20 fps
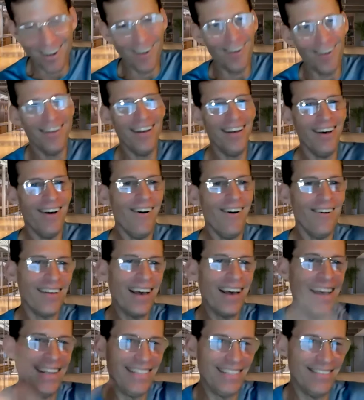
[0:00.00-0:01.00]
and all,
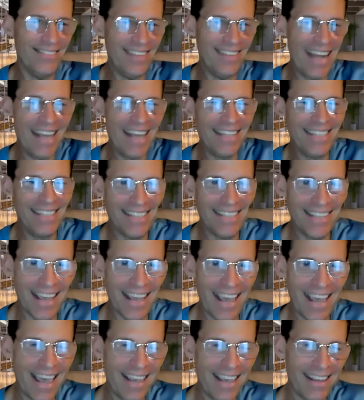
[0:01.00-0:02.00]
all kinds of nastiness